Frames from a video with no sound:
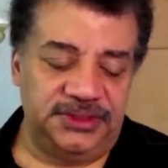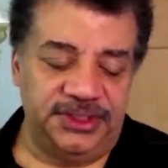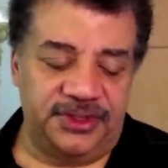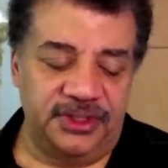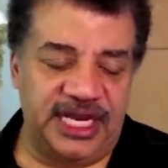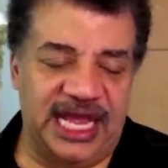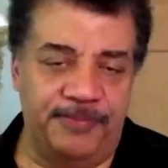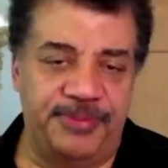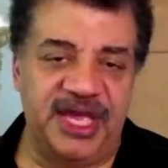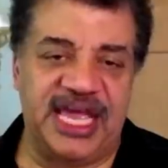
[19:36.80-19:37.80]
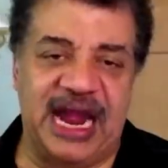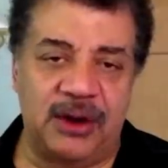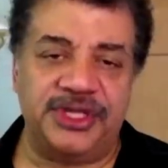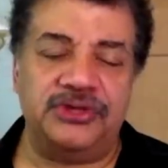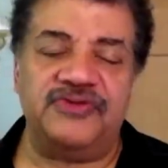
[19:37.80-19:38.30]
can look at how big our
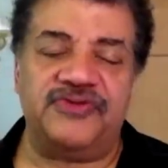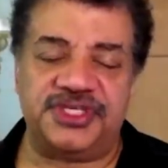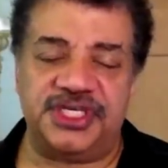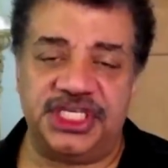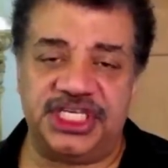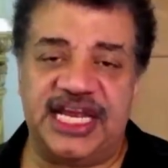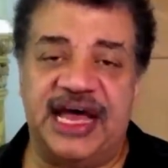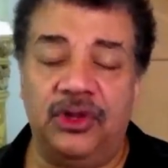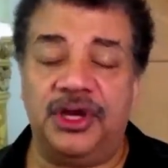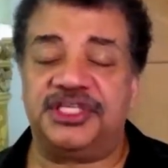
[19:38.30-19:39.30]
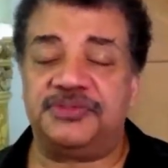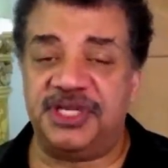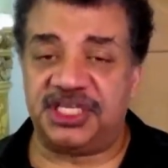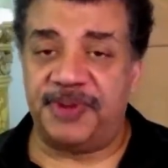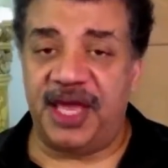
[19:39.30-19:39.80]
universe is and how long it's been
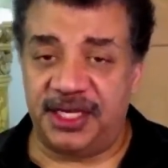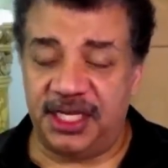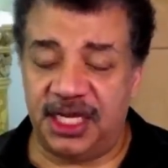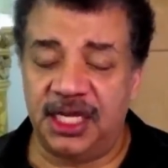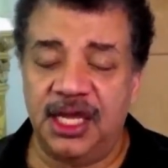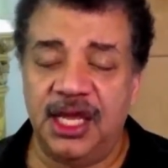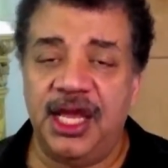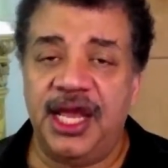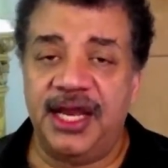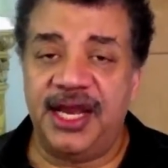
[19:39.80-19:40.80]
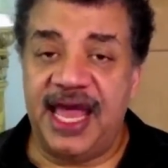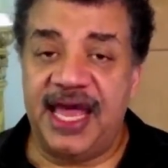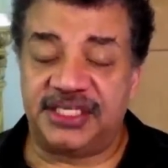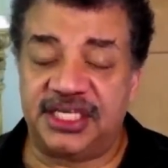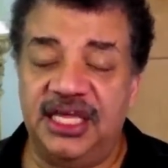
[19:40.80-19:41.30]
expanding, and
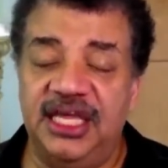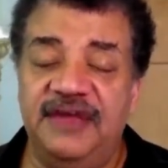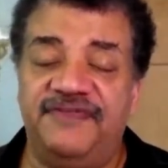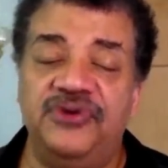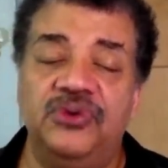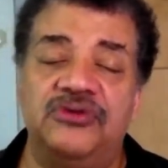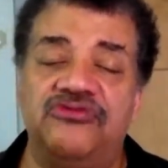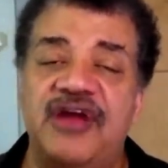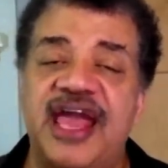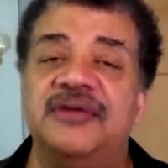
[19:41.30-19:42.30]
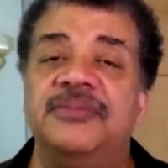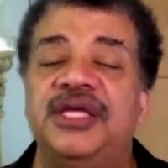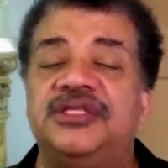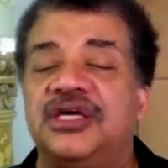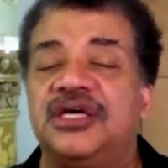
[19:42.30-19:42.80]
ask, if you were randomly
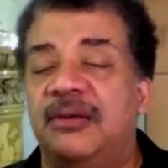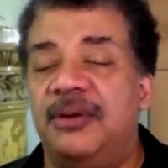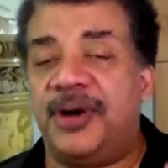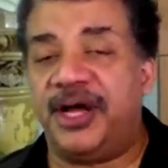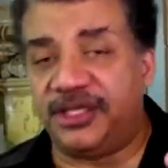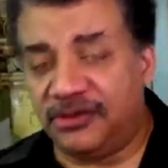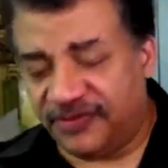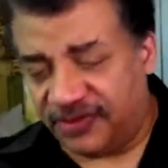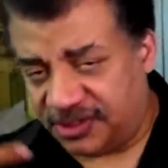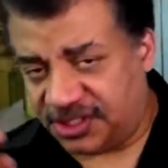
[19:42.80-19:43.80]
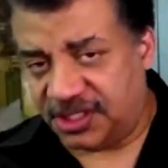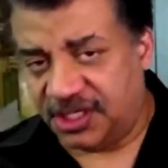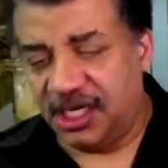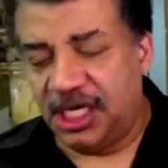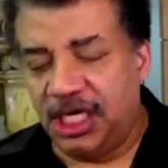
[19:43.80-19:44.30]
to come upon a universe,
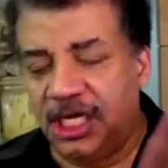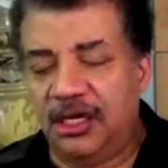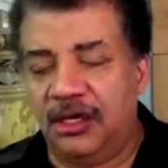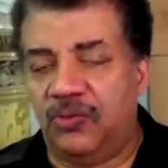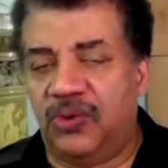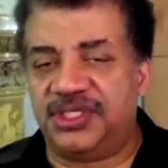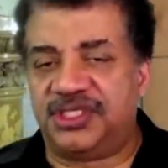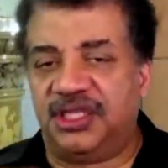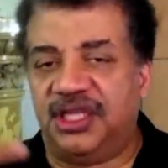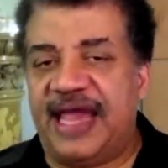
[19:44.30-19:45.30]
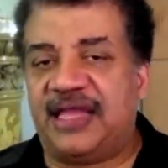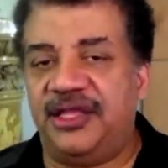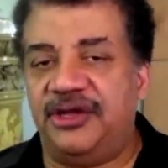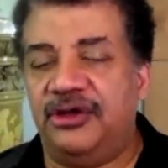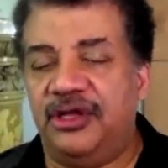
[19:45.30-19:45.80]
what is the
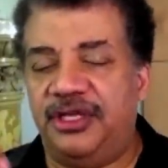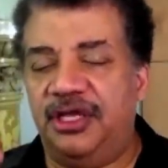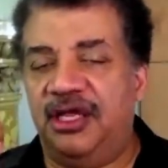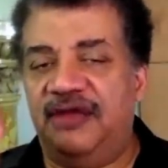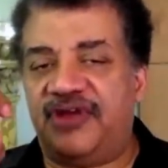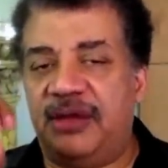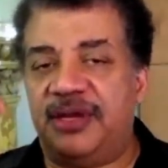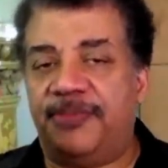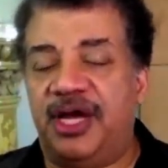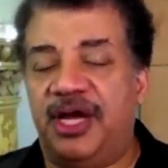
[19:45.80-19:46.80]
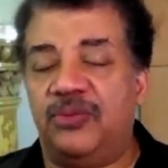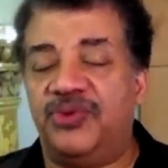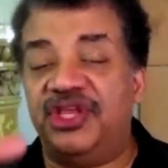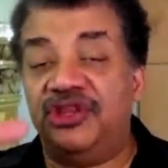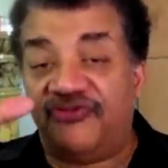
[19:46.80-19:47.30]
likelihood of coming upon it
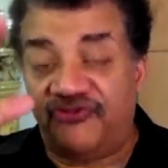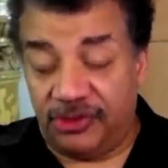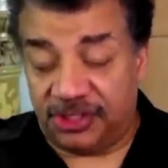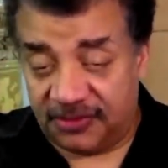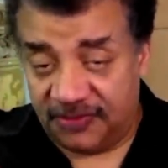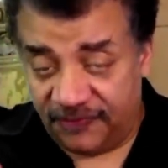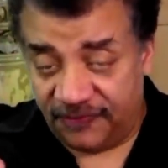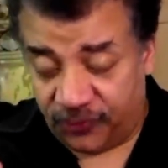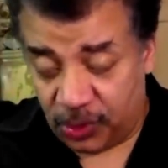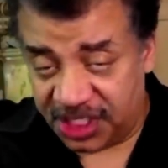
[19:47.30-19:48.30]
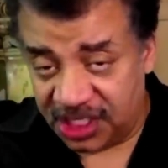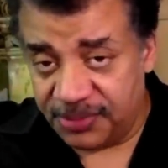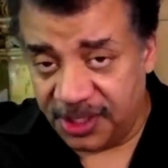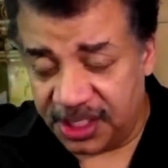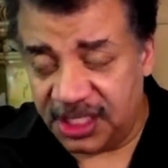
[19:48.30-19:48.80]
within the first 14
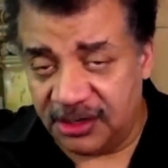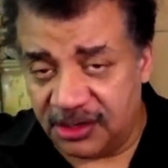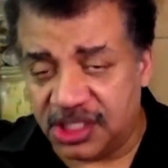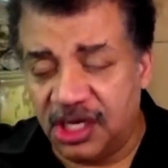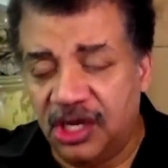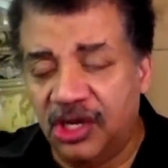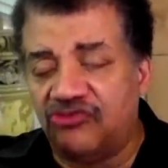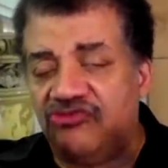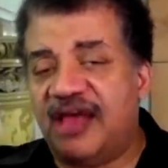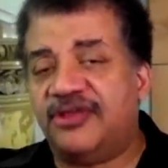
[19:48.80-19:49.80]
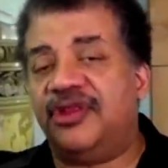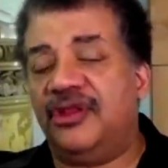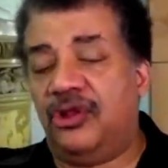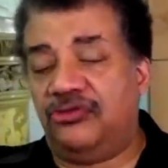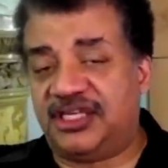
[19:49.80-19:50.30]
billion years rather than the
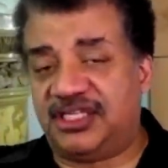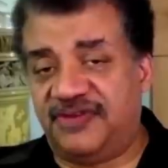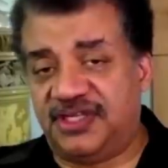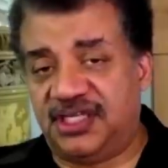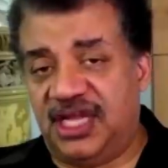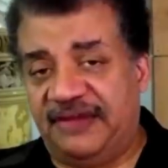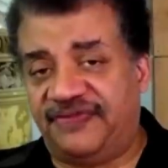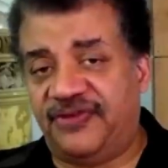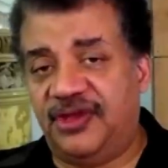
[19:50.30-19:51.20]
whole rest of its life?